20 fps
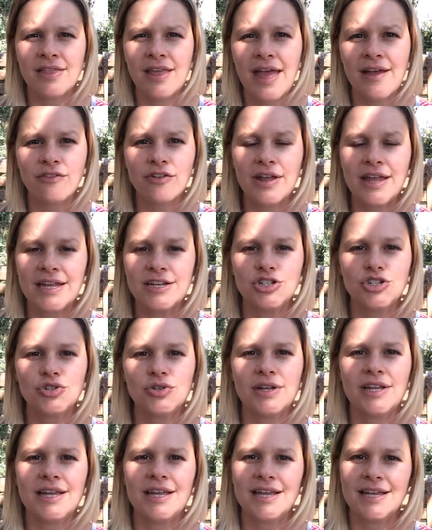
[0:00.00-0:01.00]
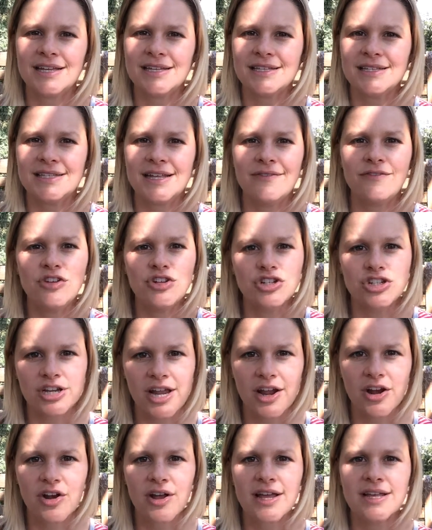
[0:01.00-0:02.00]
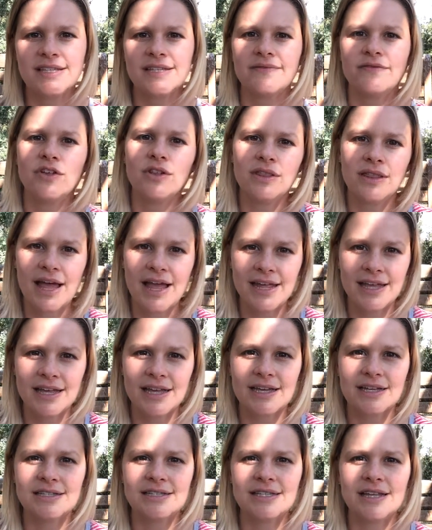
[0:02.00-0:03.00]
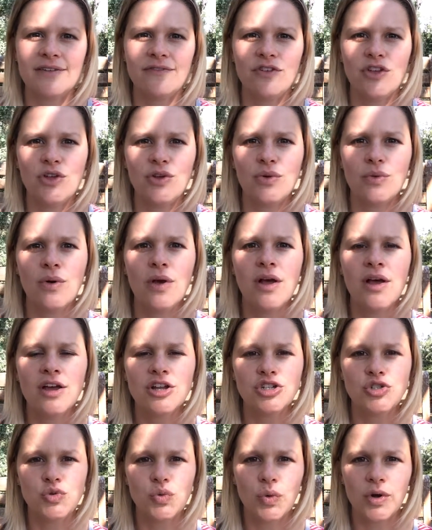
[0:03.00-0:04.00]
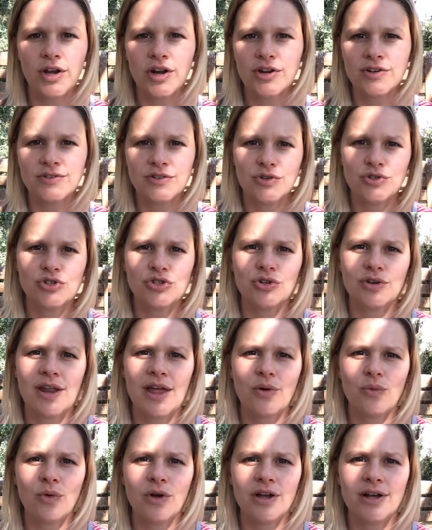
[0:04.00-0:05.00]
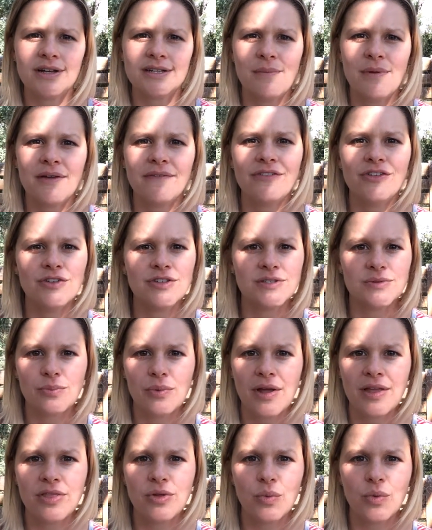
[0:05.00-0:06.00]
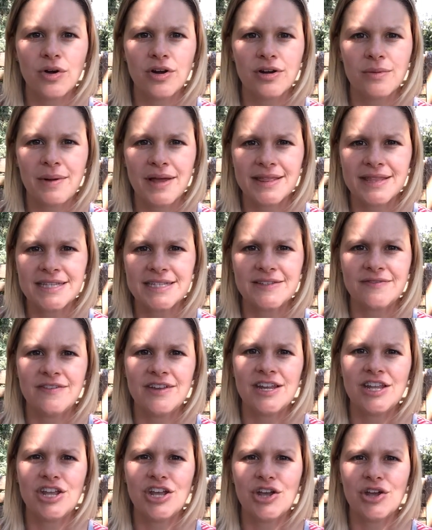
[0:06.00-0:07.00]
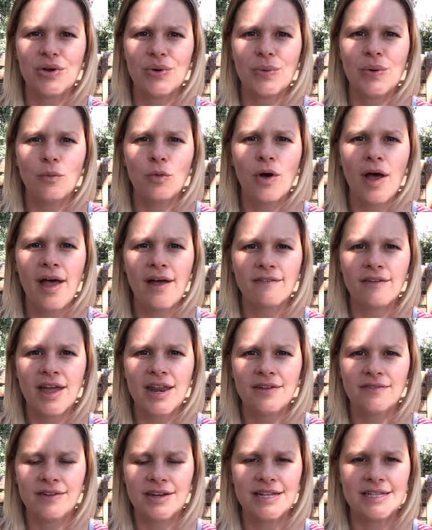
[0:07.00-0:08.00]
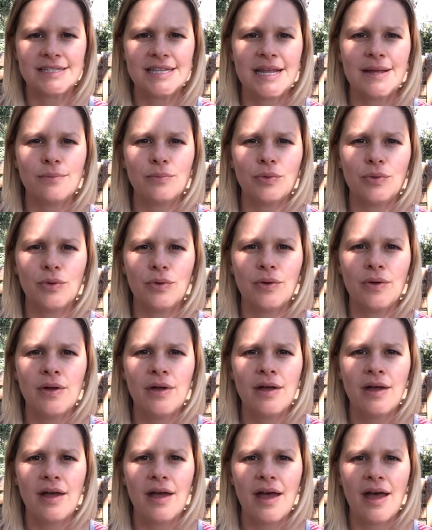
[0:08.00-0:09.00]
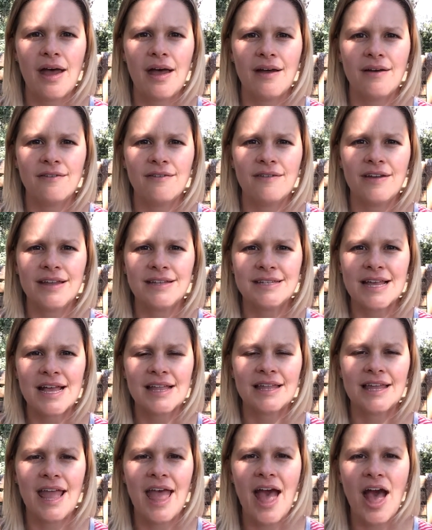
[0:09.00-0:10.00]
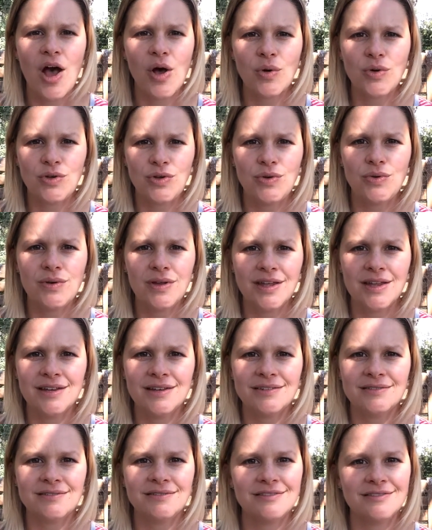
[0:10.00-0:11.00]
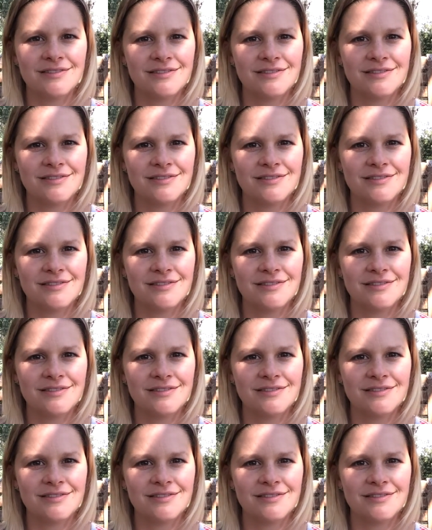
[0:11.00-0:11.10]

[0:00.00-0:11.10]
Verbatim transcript: every entry is if you share us, if you like us, if you join our social networks, if you spread the word about this video, we'll have kind of an example of exactly how you can